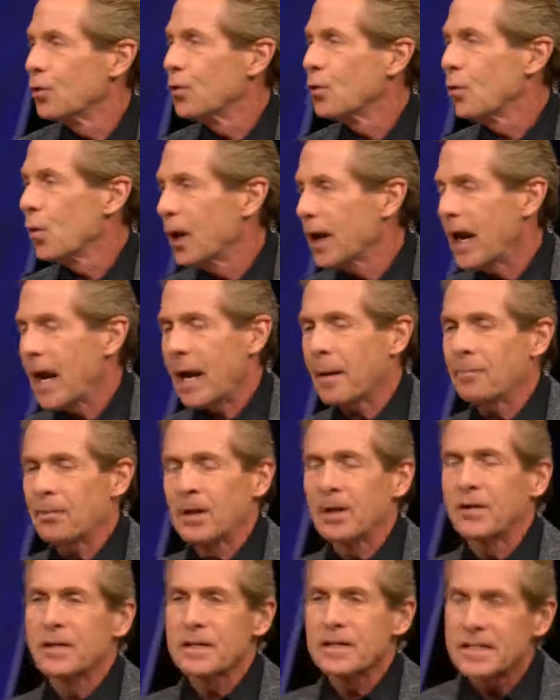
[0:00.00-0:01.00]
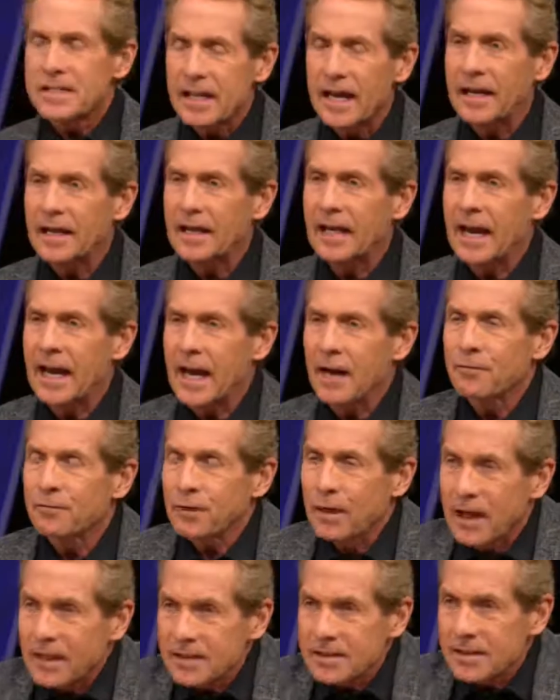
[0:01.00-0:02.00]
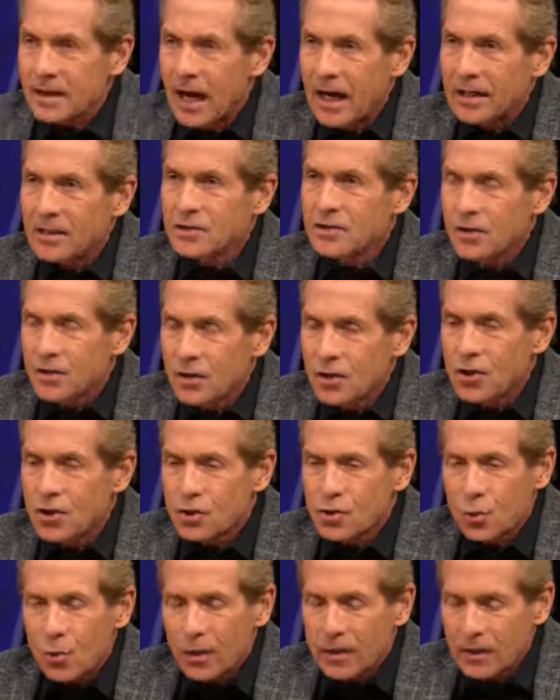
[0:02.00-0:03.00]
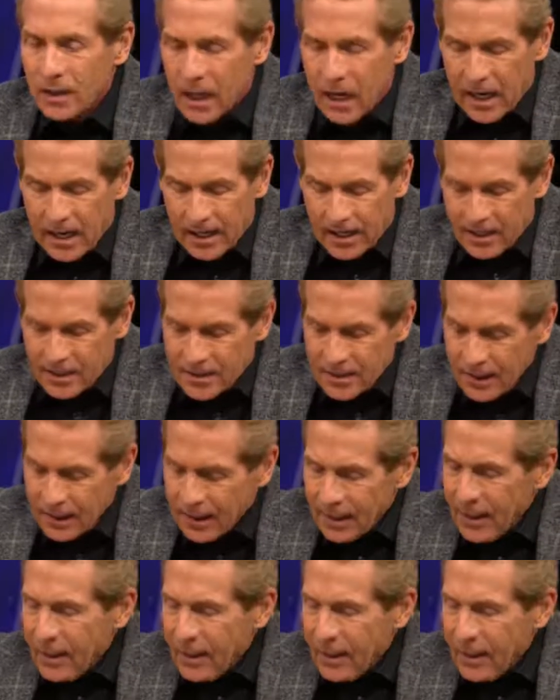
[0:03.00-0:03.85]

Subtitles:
what happened in the second half last night to the Detroit Lions.